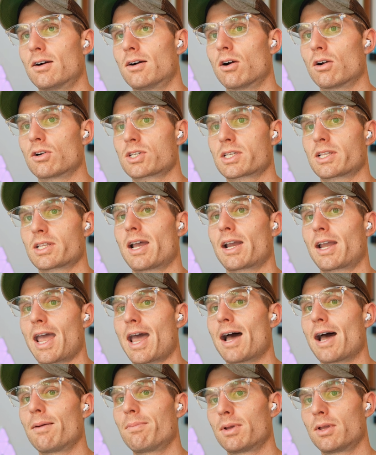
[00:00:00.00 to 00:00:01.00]
our Slack
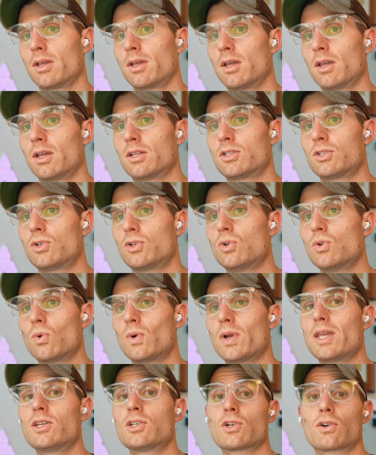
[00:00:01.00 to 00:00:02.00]
app
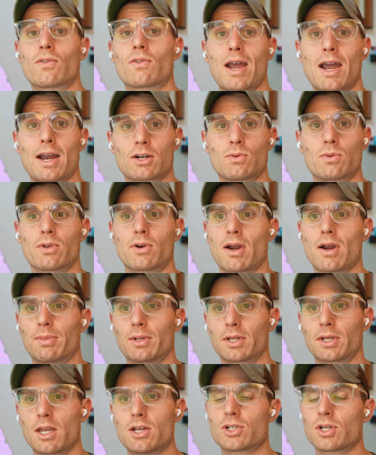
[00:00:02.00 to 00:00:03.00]
to interact with our
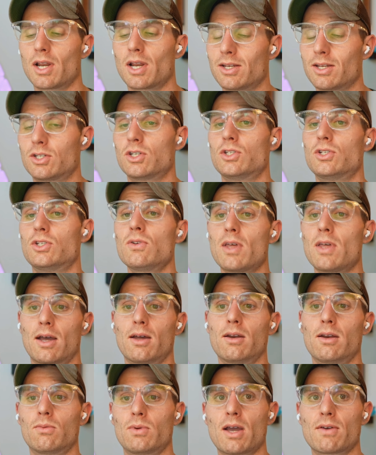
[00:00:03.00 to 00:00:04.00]
application. And to do
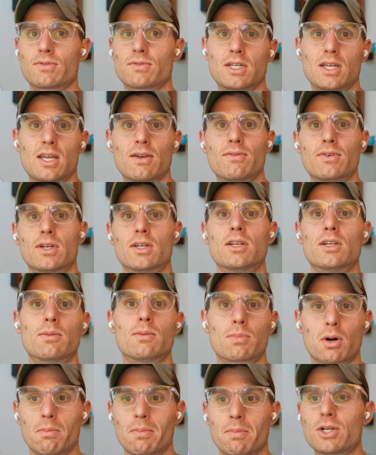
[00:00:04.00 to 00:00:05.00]
that, we have to give
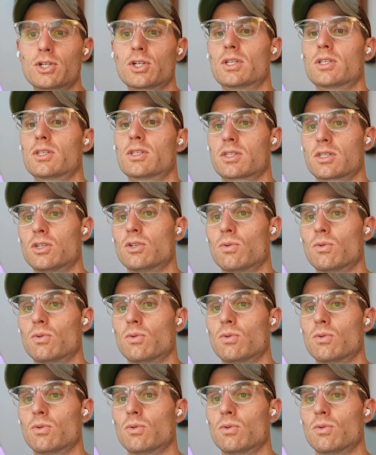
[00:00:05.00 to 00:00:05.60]
it permissions to do